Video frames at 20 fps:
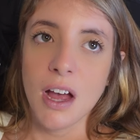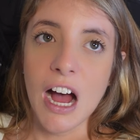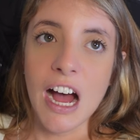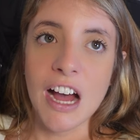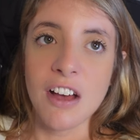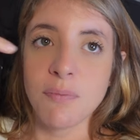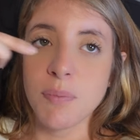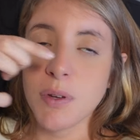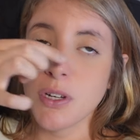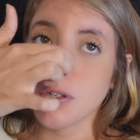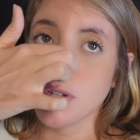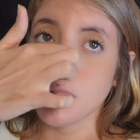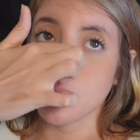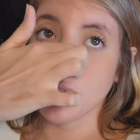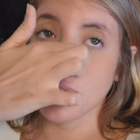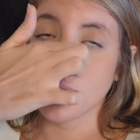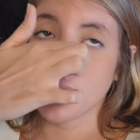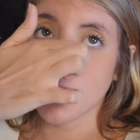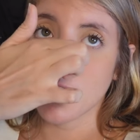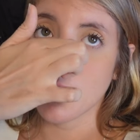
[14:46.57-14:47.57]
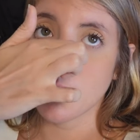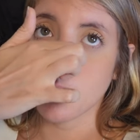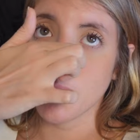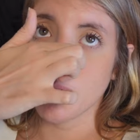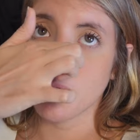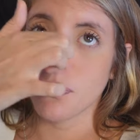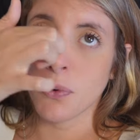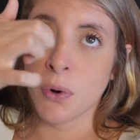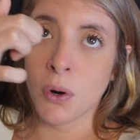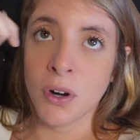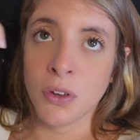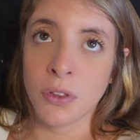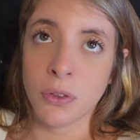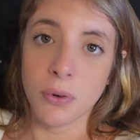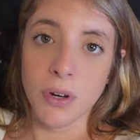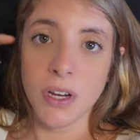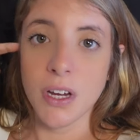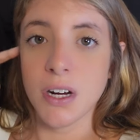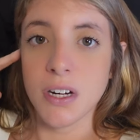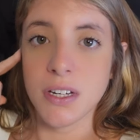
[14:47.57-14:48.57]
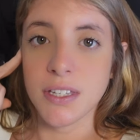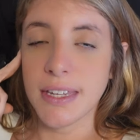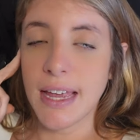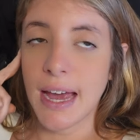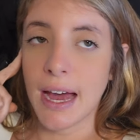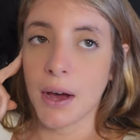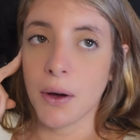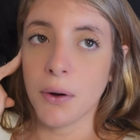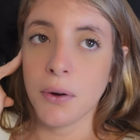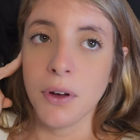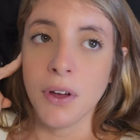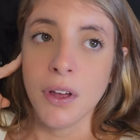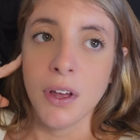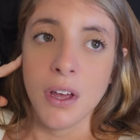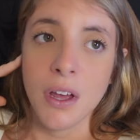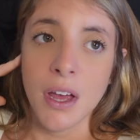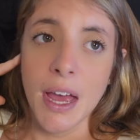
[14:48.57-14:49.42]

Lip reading: I've been doing therapy for 3 years now